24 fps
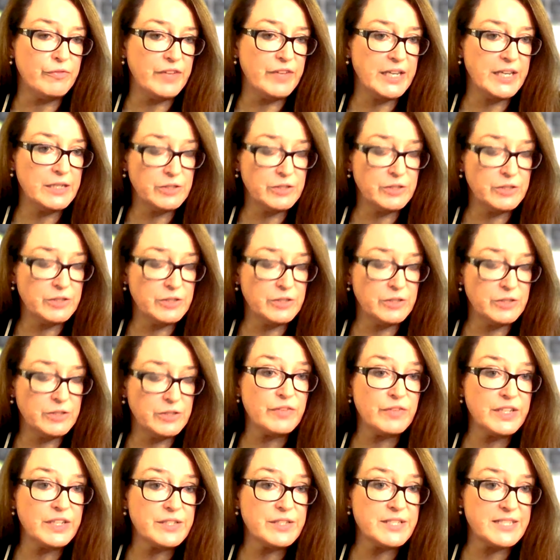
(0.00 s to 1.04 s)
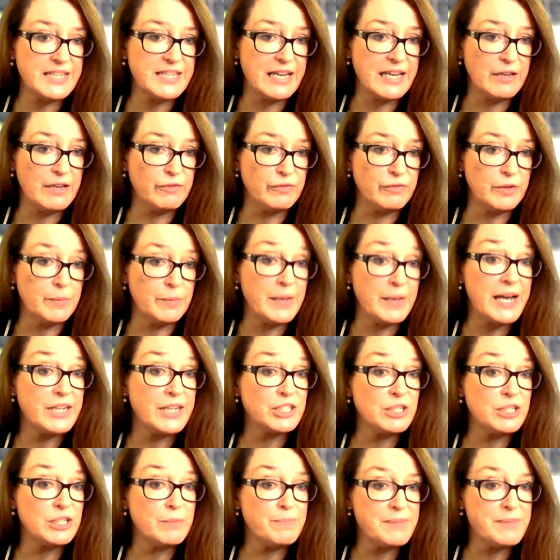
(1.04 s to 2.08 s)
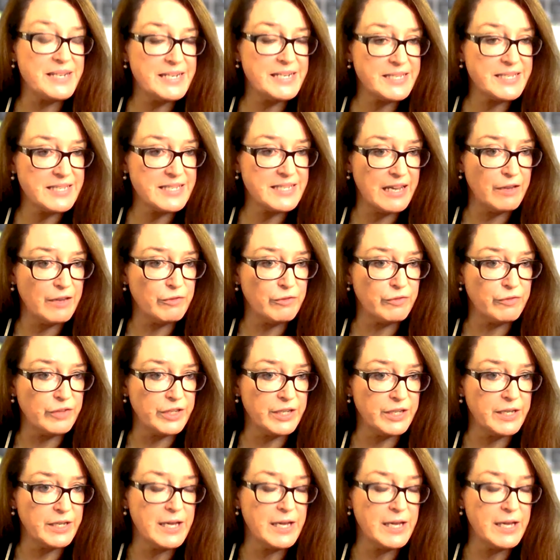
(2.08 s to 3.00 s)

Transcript: not just feel safer, but actually be safer